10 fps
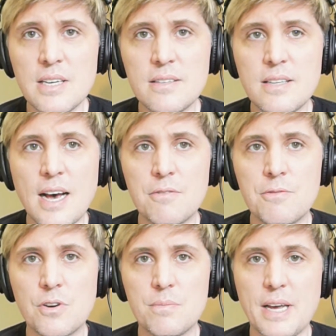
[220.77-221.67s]
that
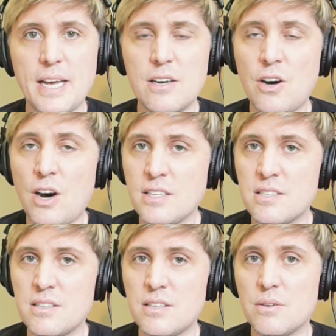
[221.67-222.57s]
from a
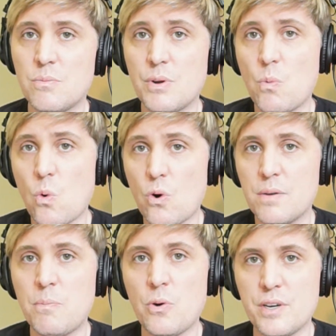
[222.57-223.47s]
cost
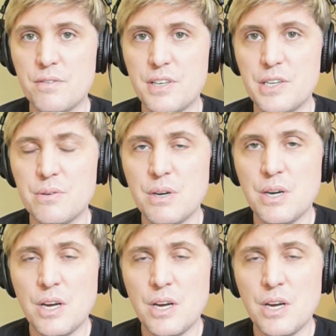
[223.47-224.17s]
reward point of view,